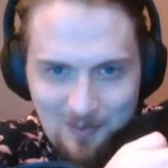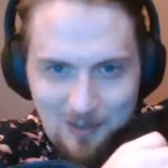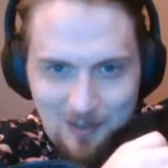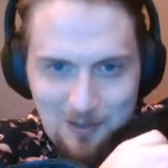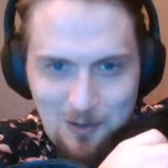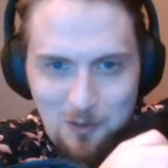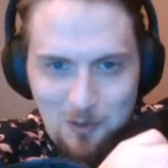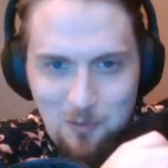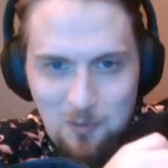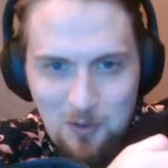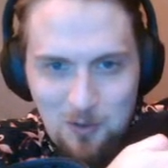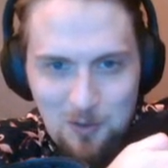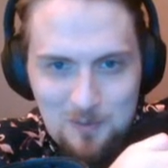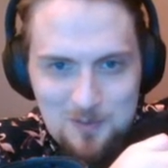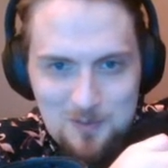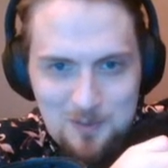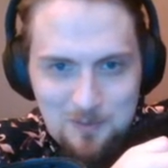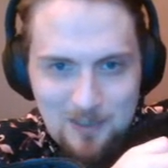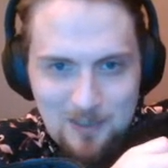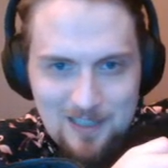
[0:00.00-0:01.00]
The
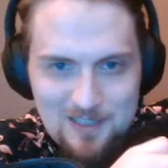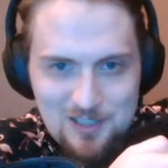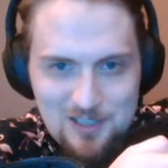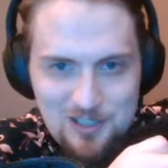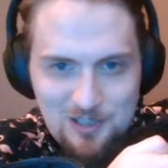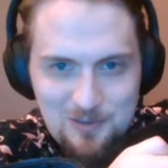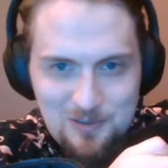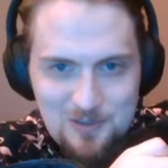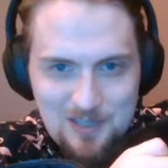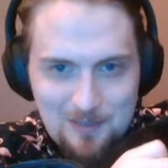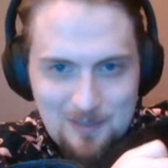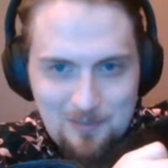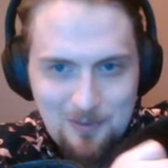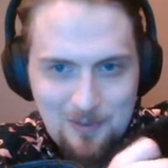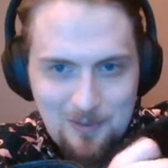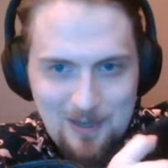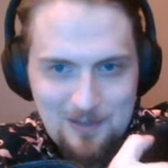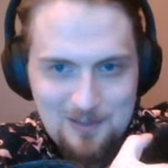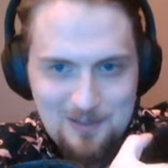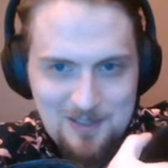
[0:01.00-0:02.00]
warm spot shows up
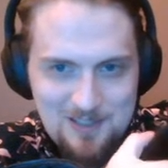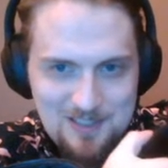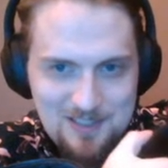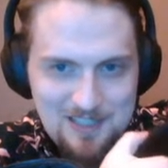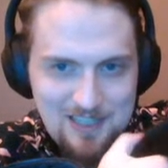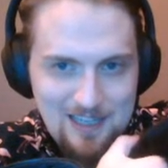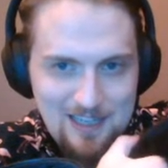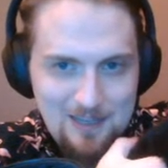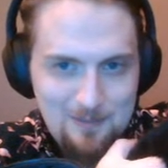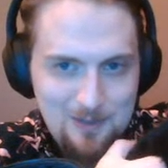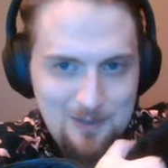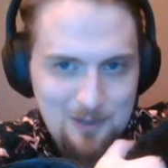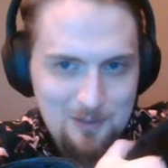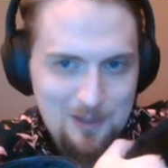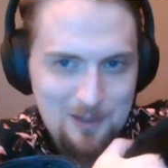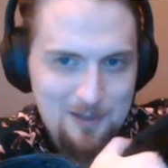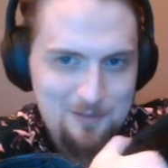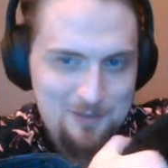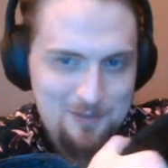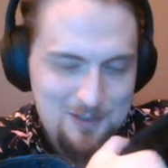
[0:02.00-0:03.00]
around this time,
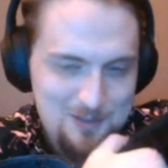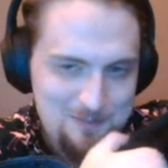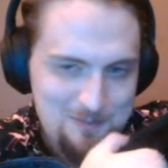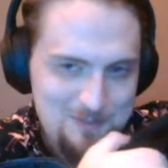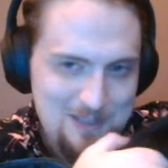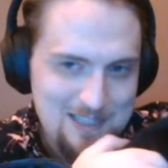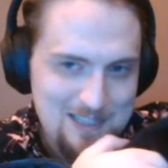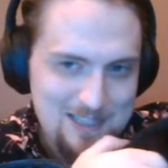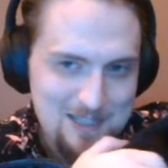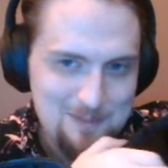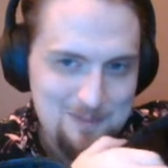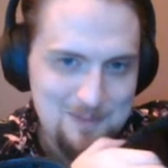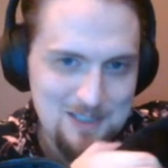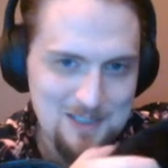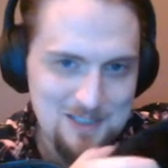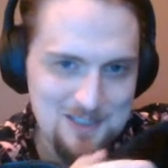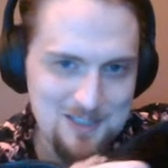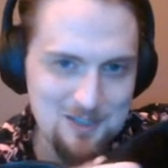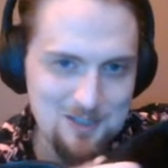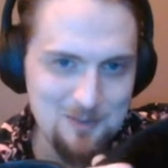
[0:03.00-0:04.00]
though often my
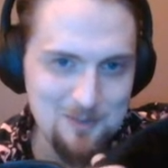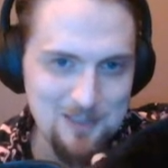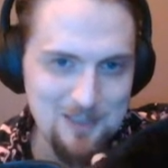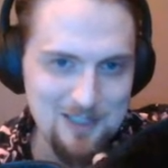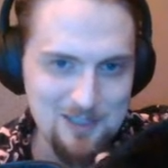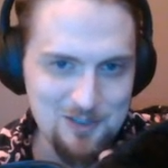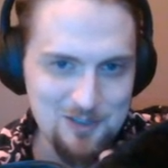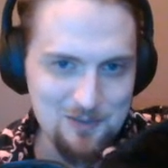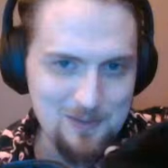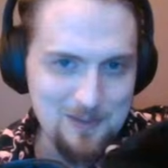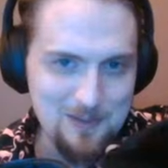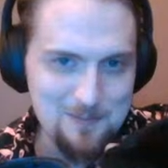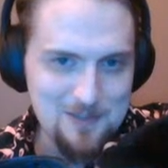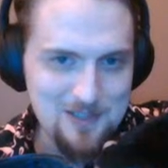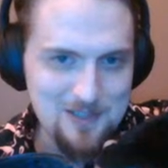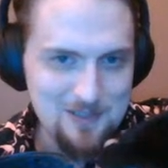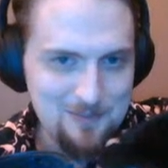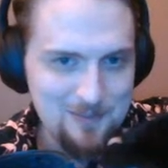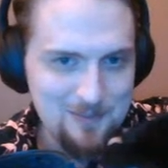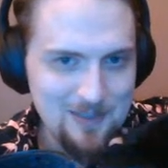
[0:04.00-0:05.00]
aimless human
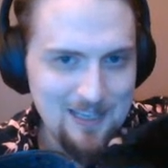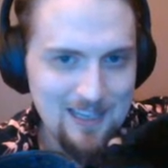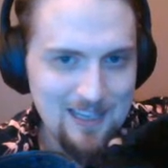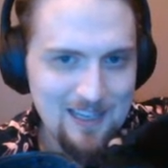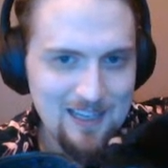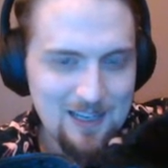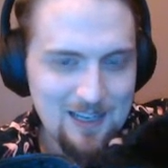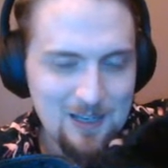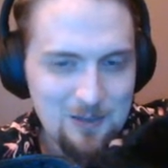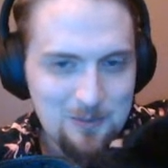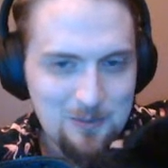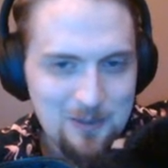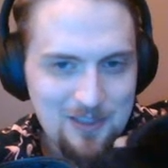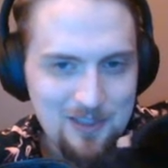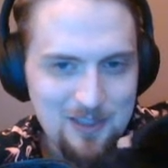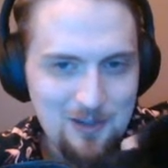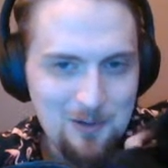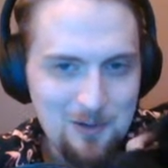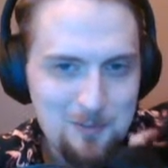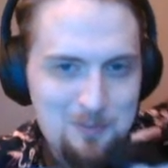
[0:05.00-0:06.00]
interrupts them with
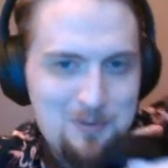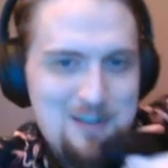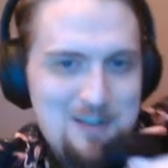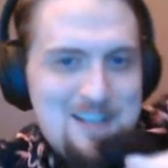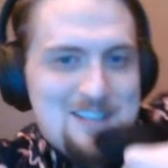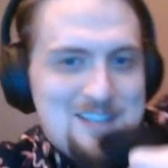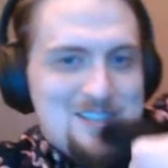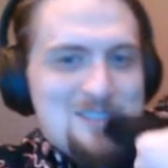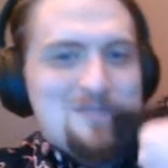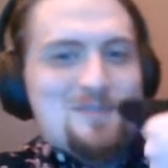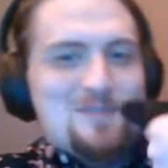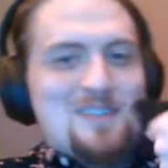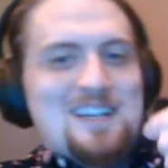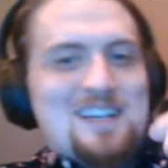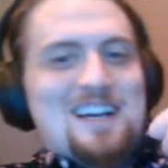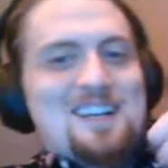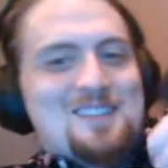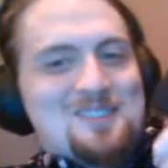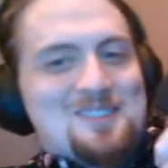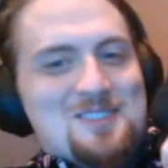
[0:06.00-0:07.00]
their oppressive
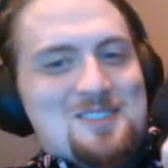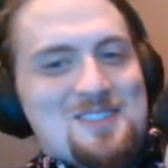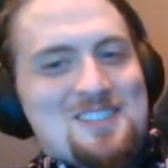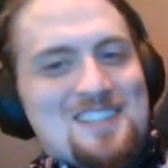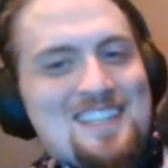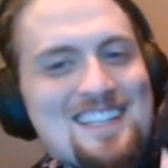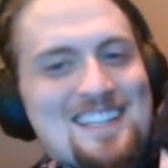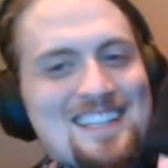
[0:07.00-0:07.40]
cuddles.